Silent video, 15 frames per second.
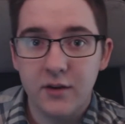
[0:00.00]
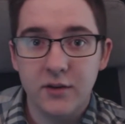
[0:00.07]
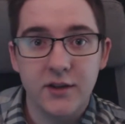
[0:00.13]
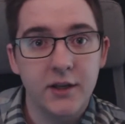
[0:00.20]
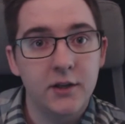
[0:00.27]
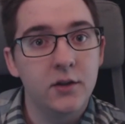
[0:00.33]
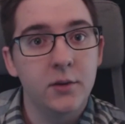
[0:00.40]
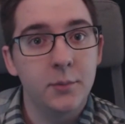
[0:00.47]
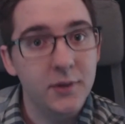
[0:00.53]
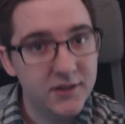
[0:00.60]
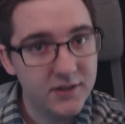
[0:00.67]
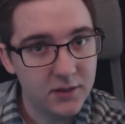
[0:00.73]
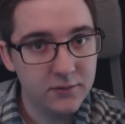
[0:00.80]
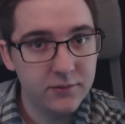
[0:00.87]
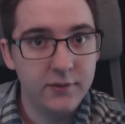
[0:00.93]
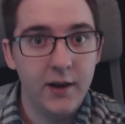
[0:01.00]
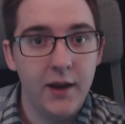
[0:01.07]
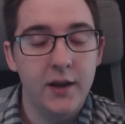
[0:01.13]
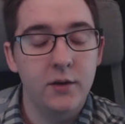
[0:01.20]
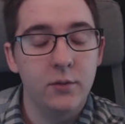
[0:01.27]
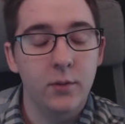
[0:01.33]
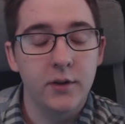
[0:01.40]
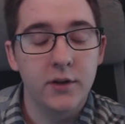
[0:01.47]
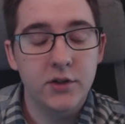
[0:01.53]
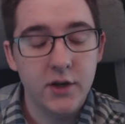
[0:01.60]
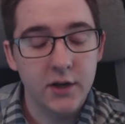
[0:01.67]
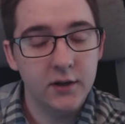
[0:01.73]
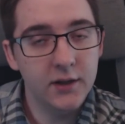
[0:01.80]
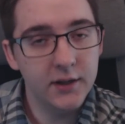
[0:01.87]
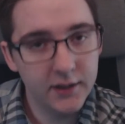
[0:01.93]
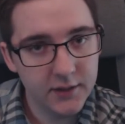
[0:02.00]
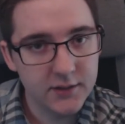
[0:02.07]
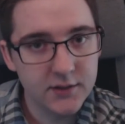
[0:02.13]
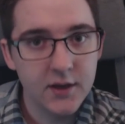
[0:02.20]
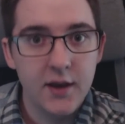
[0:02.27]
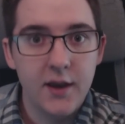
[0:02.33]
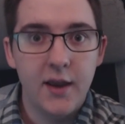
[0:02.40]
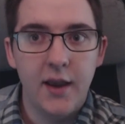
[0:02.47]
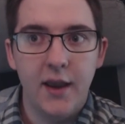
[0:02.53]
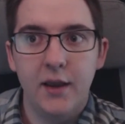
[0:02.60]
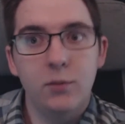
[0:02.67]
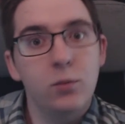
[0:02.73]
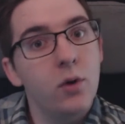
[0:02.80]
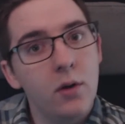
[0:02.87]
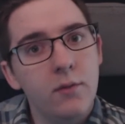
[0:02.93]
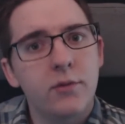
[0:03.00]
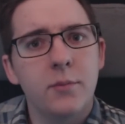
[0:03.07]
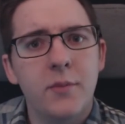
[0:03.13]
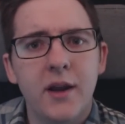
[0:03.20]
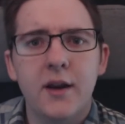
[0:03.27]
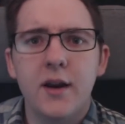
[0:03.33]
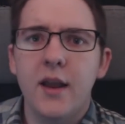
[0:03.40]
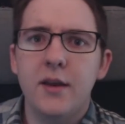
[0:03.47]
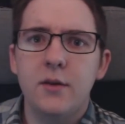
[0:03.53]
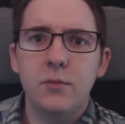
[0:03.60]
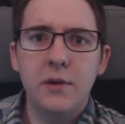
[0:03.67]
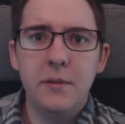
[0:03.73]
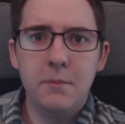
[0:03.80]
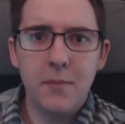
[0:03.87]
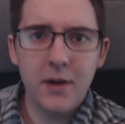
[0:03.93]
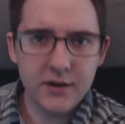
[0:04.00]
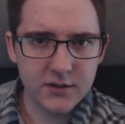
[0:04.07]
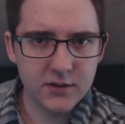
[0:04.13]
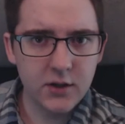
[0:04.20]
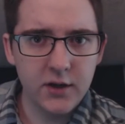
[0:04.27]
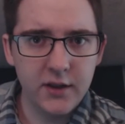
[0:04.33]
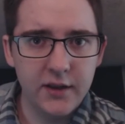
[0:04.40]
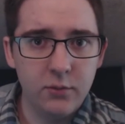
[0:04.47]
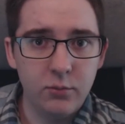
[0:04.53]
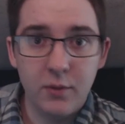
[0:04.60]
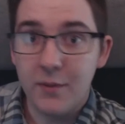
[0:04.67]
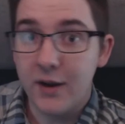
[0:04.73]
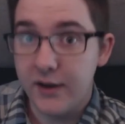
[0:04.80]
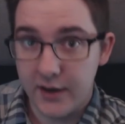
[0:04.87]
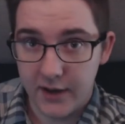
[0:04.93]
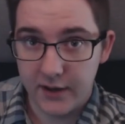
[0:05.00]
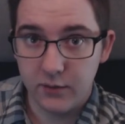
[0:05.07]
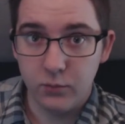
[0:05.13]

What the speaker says: I'll take a look at myself and where the channel is, and we'll go from there, and we might start again, we might not.